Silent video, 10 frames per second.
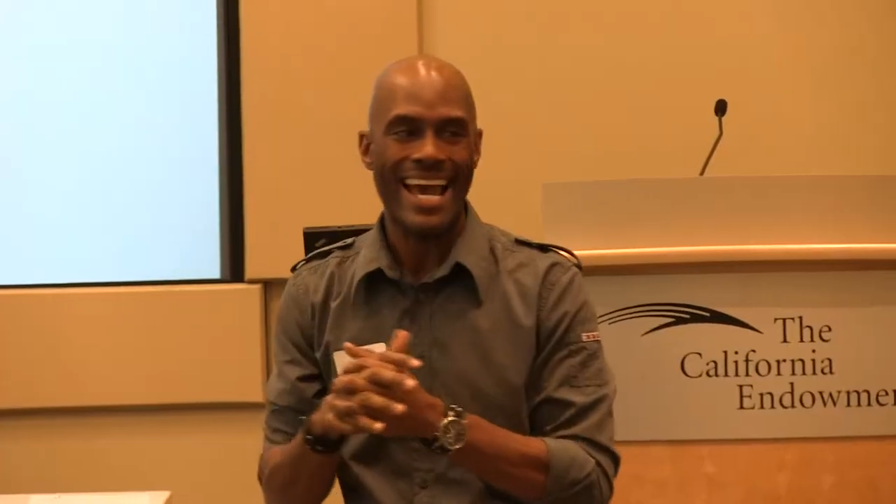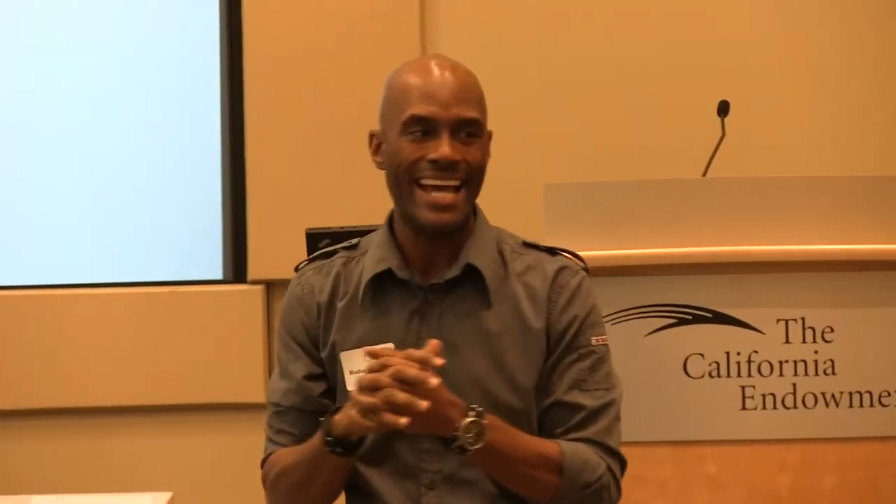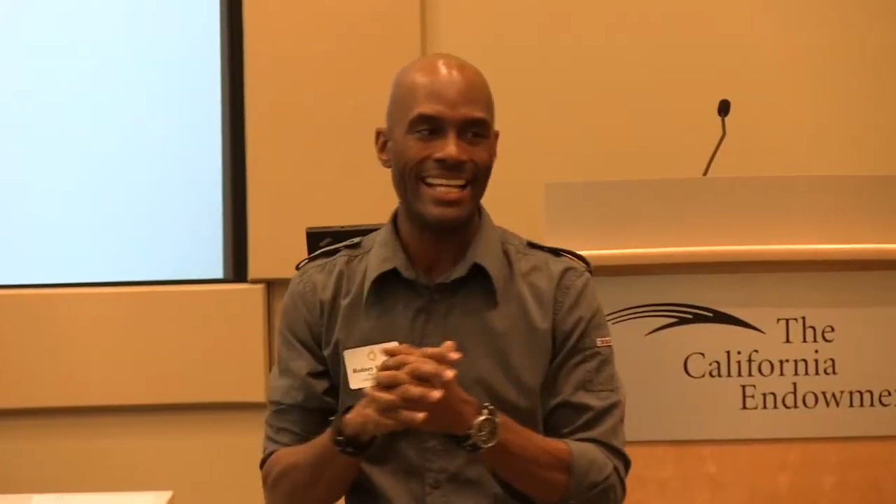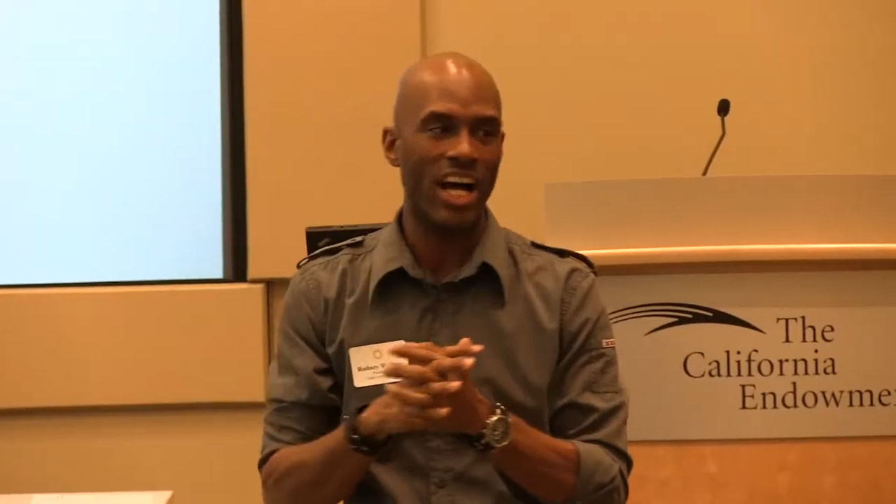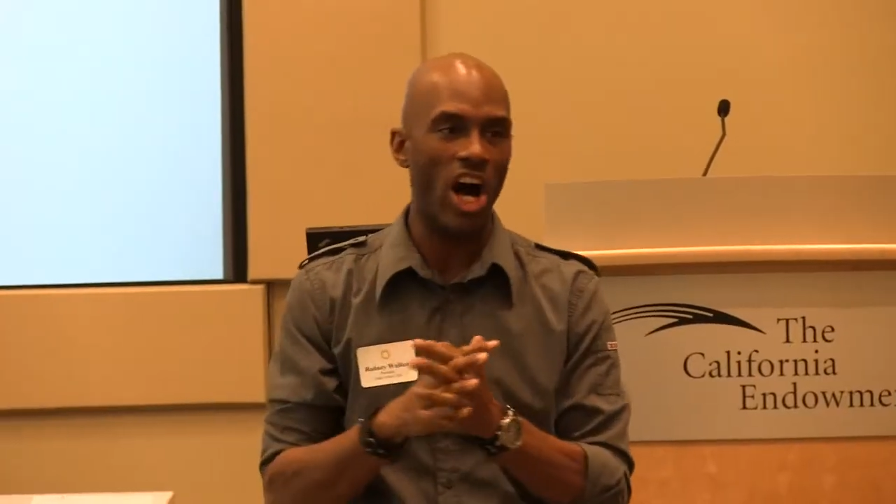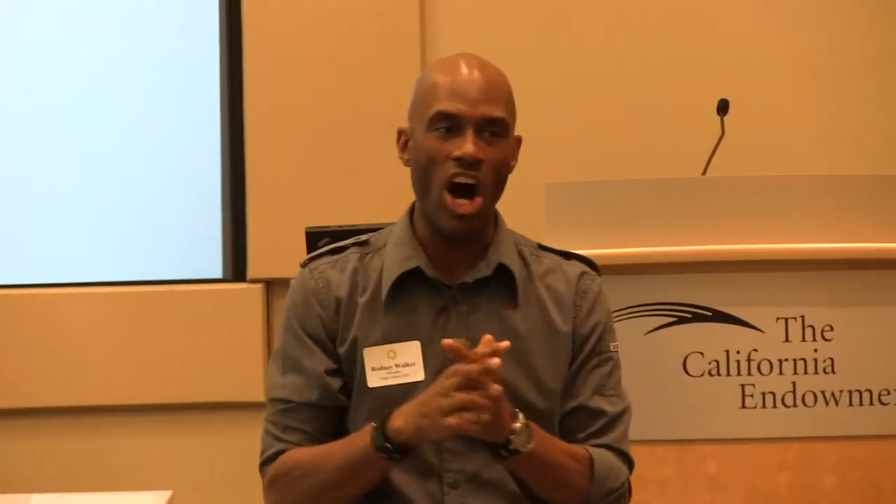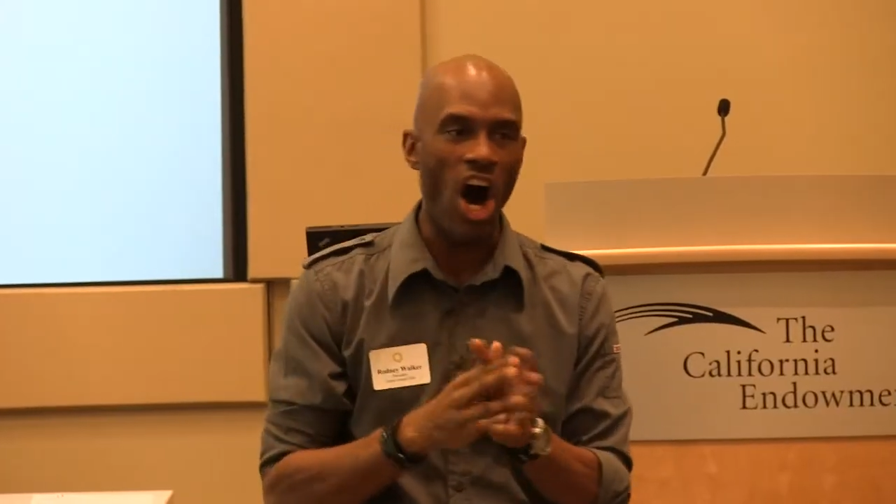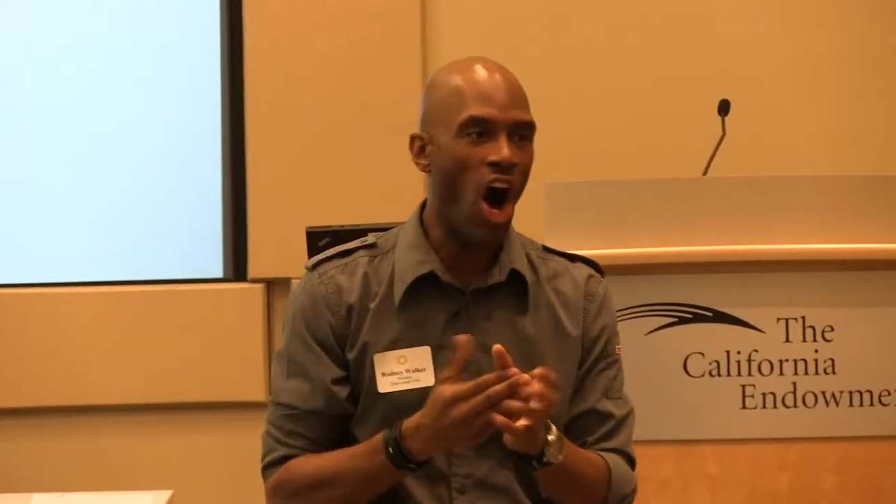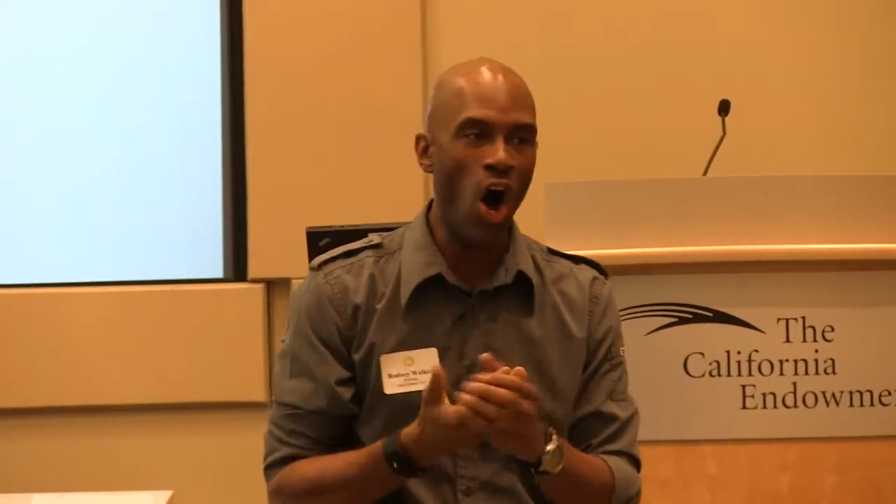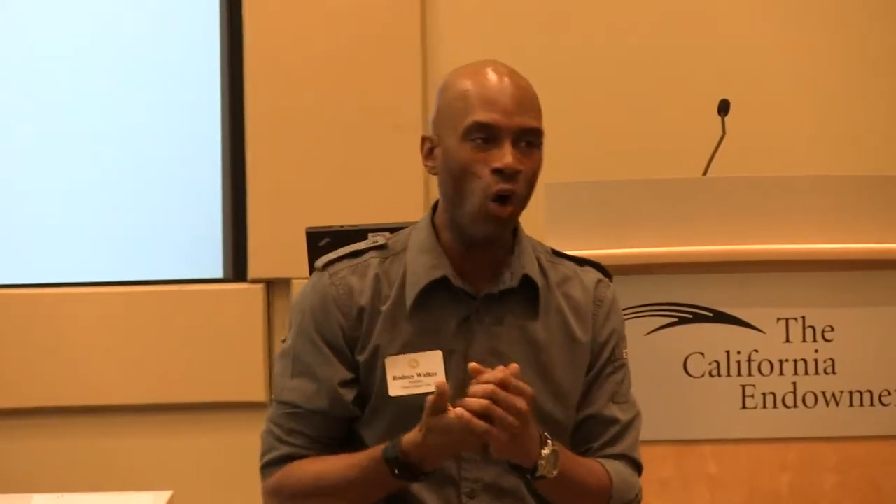that
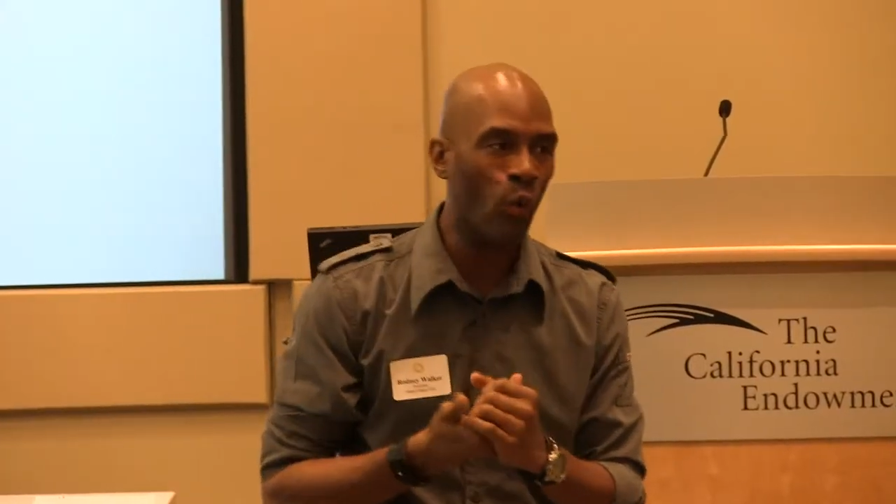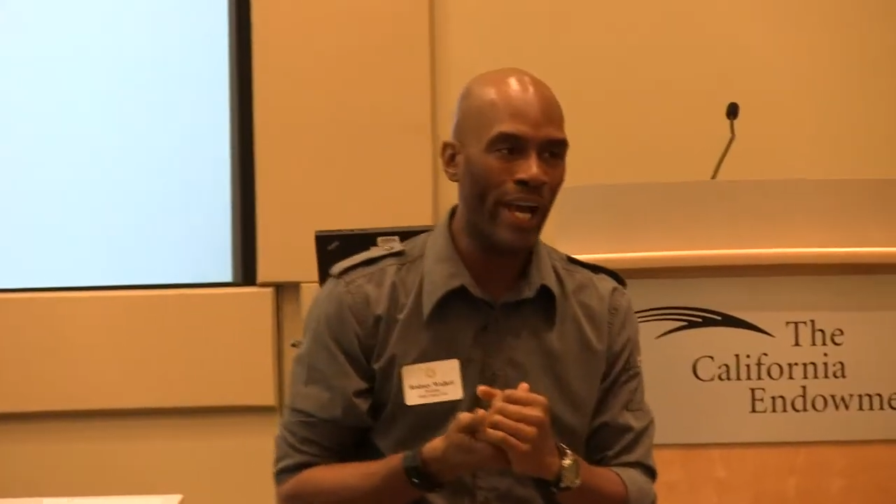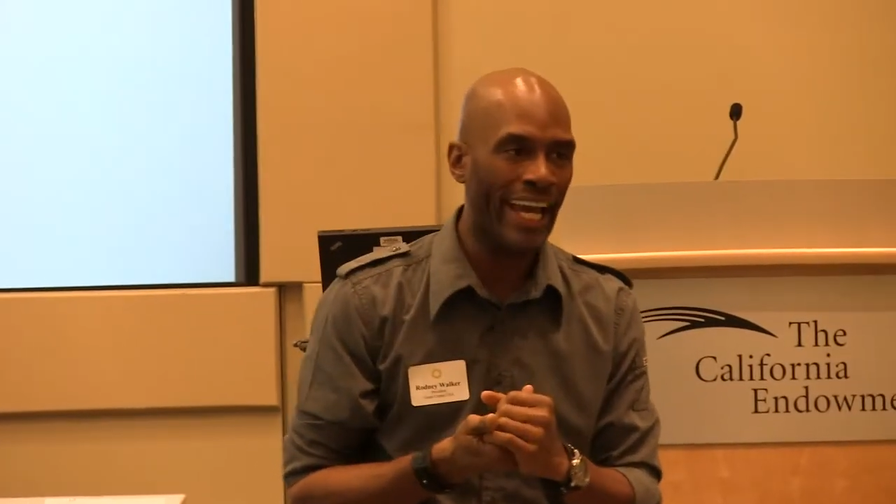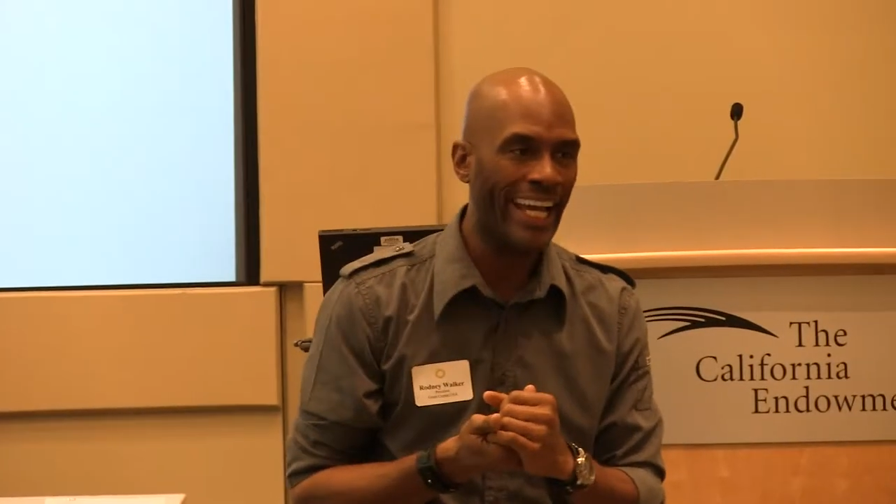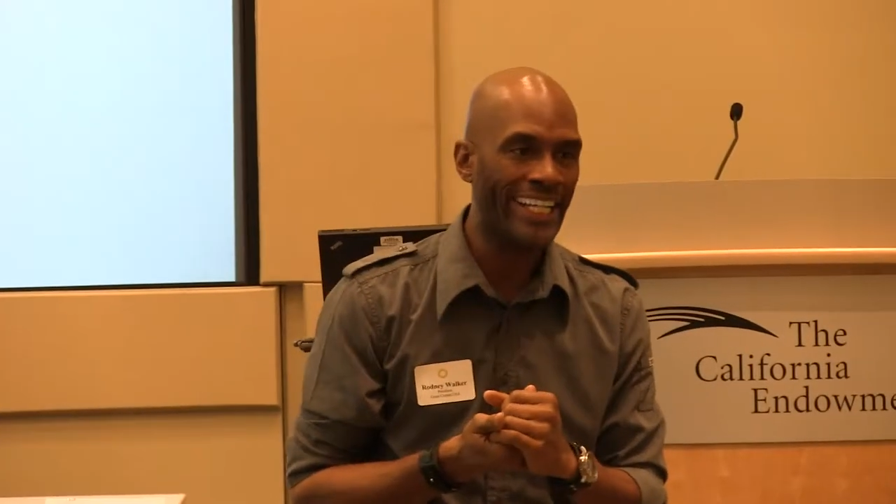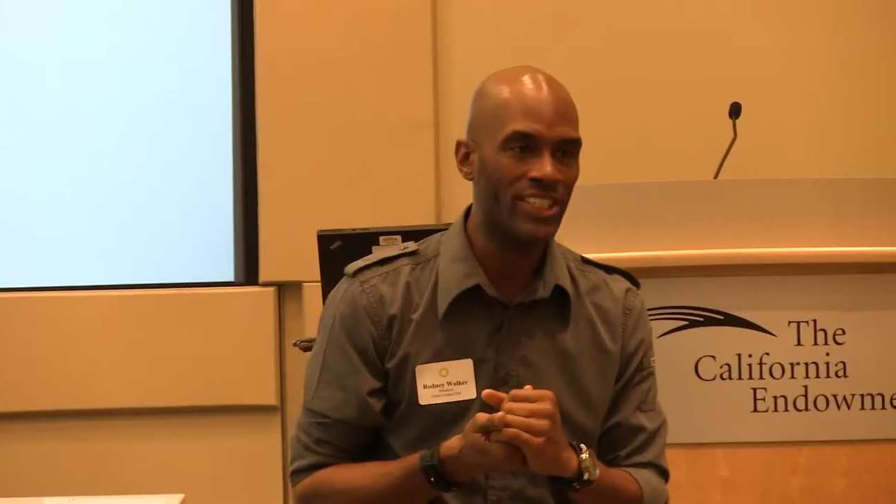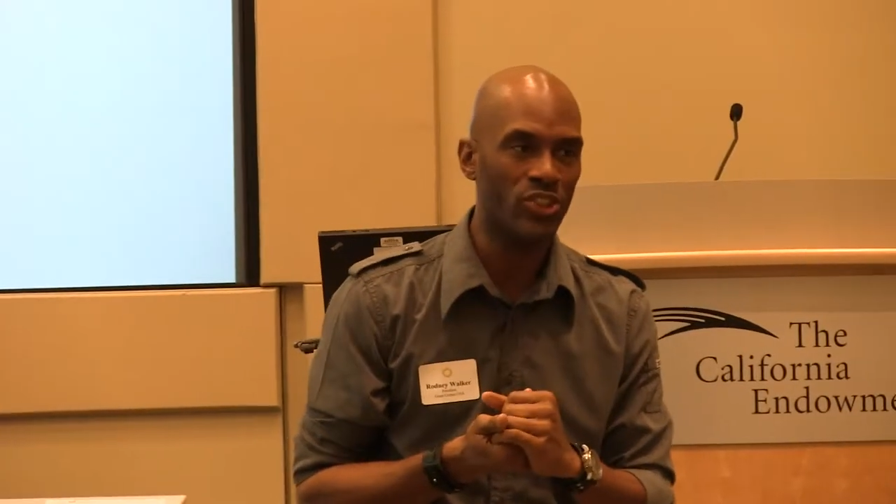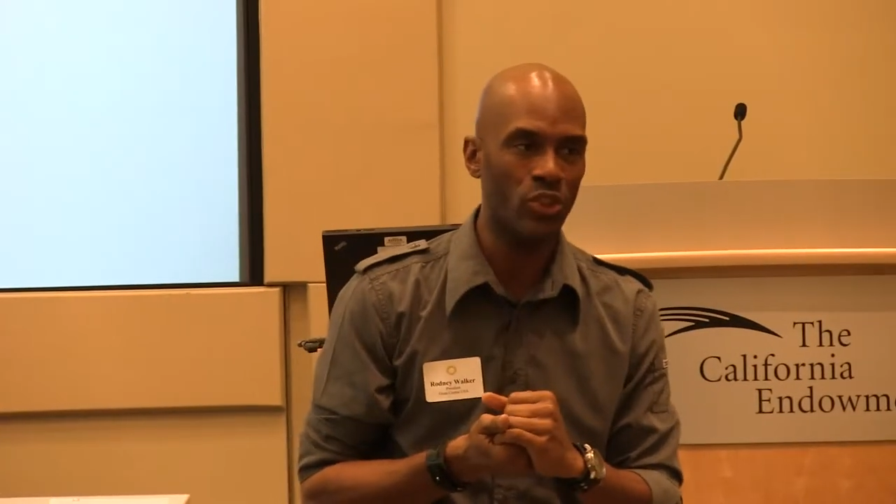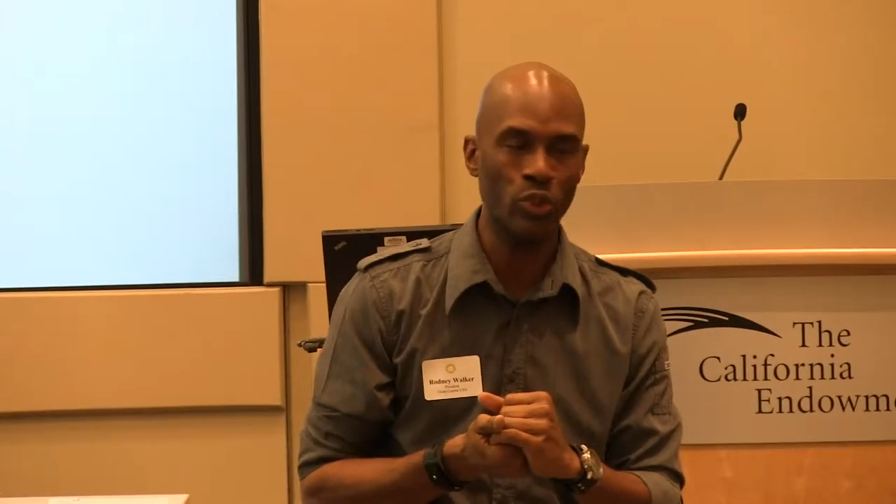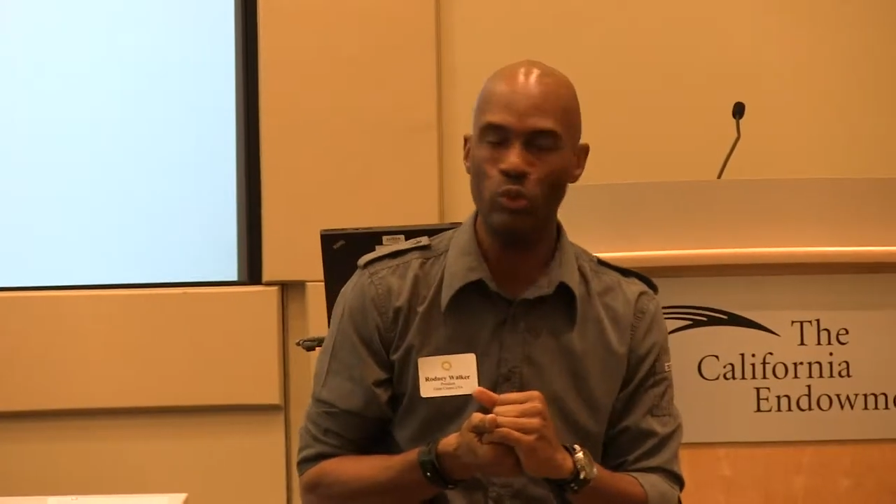always
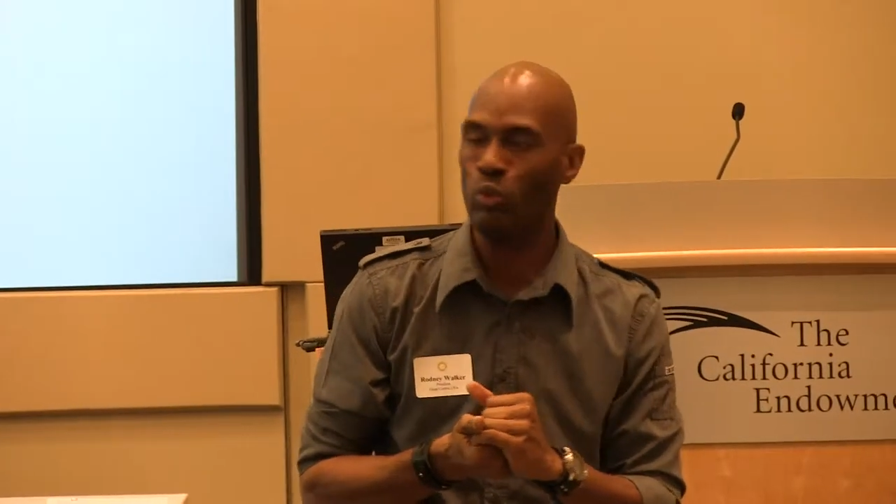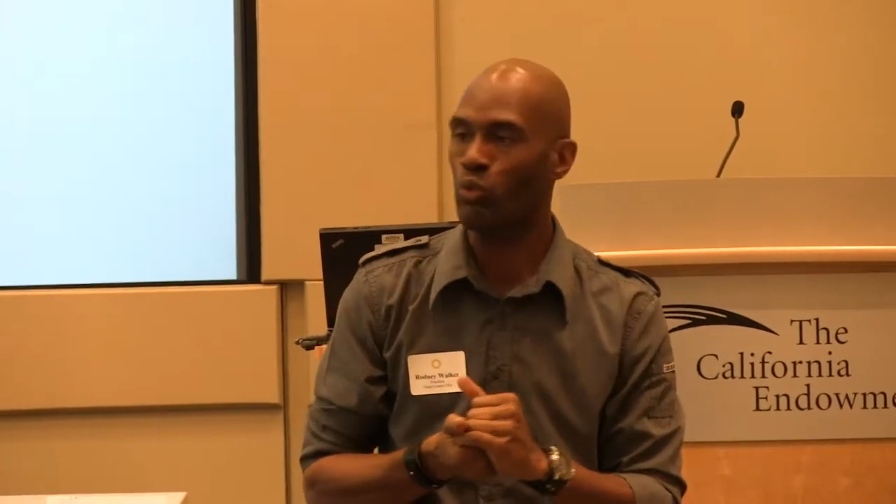through